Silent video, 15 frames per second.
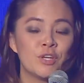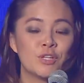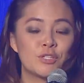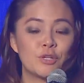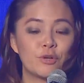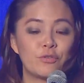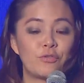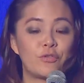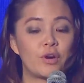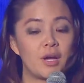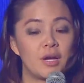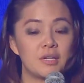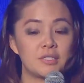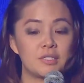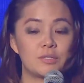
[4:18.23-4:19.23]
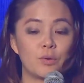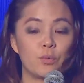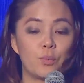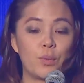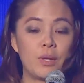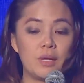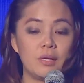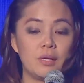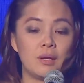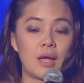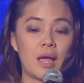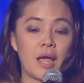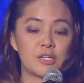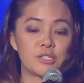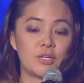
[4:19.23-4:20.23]
So for us,
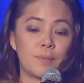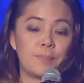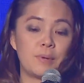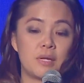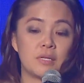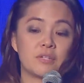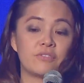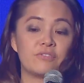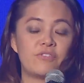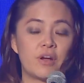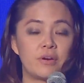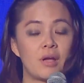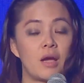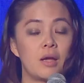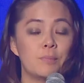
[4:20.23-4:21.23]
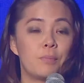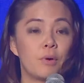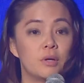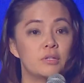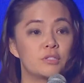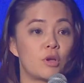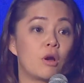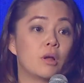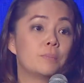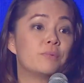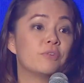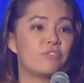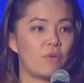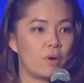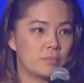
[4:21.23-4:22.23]
we actually place a very high importance on
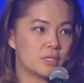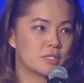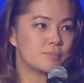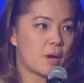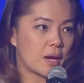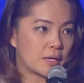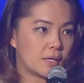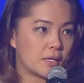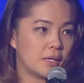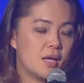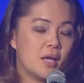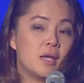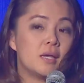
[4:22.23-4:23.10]
performance marketing.